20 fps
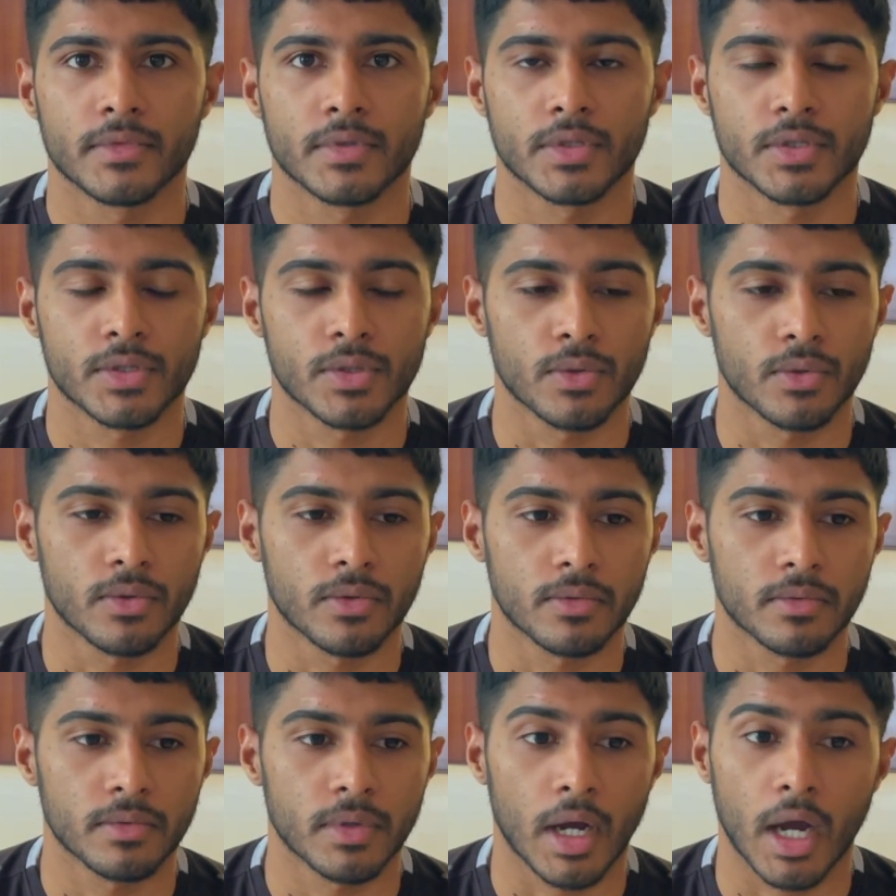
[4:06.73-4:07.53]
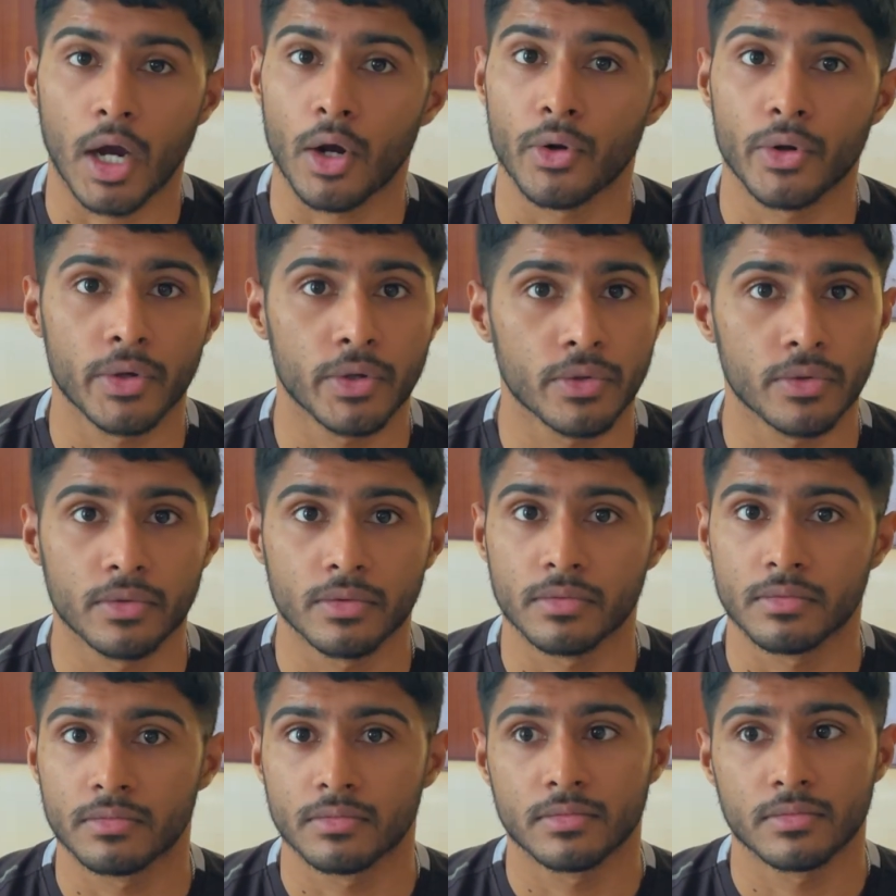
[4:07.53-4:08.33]
So how do you
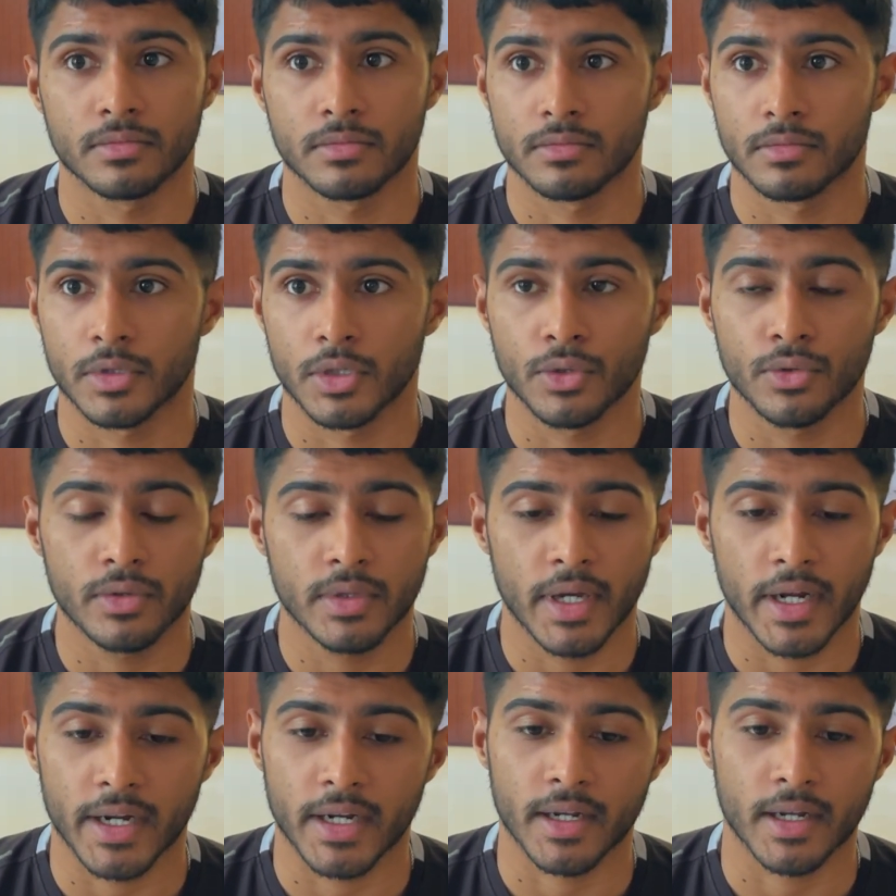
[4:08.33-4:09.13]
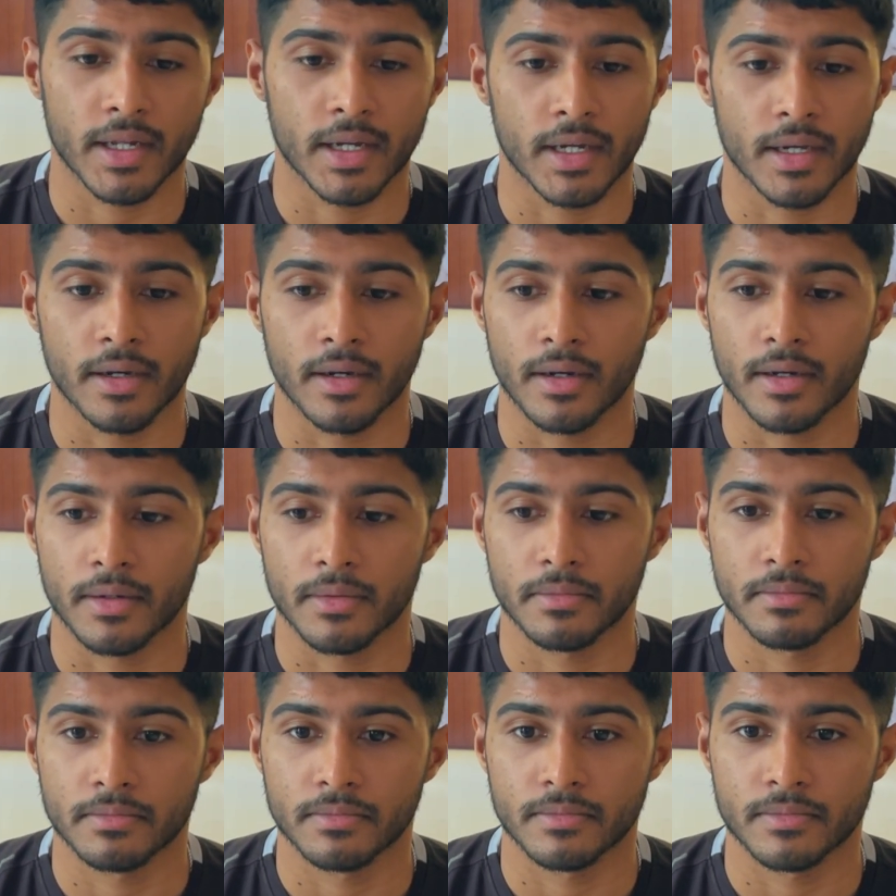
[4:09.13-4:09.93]
do that?
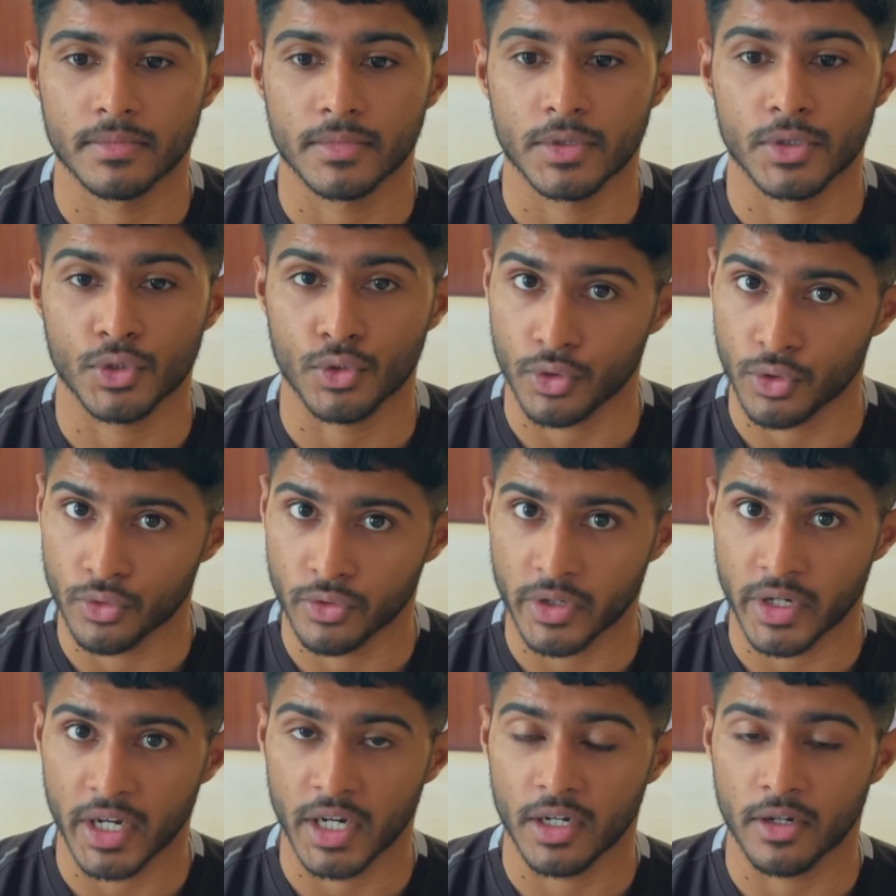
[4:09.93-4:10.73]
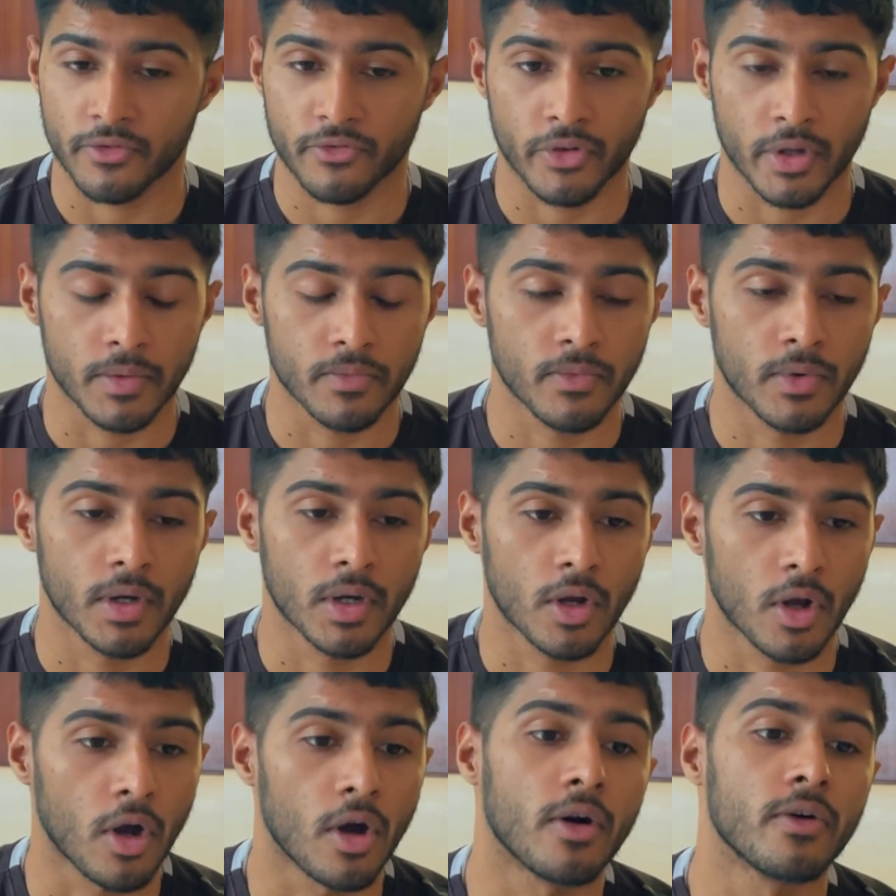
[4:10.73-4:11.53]
So you create a
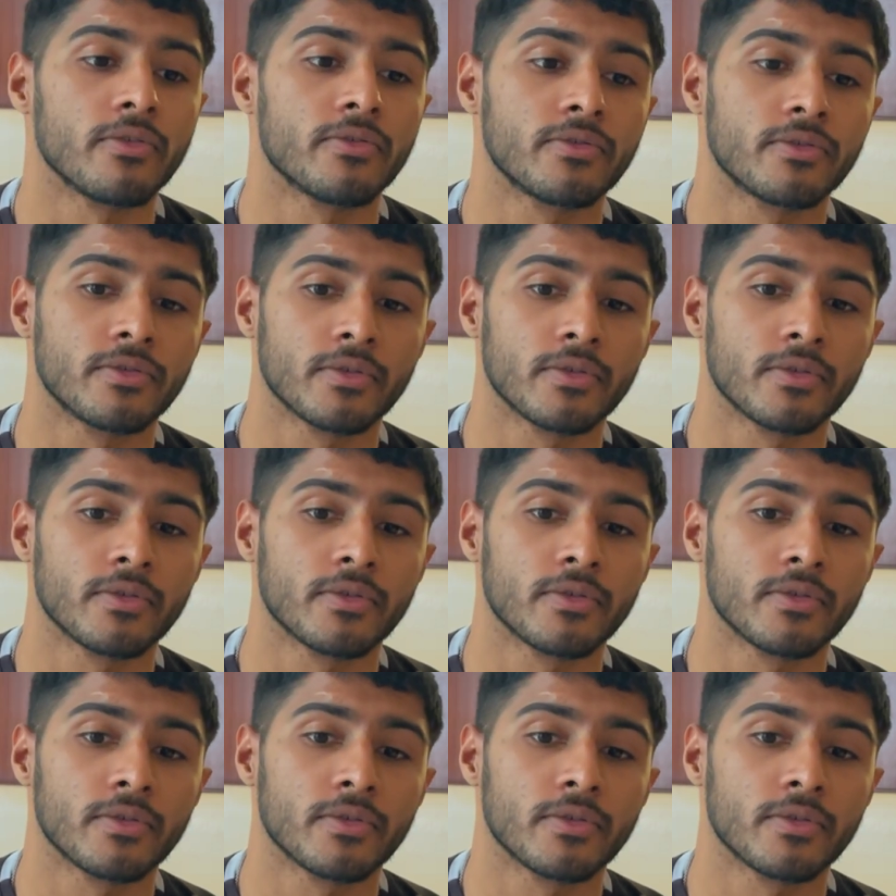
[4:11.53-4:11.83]
framework of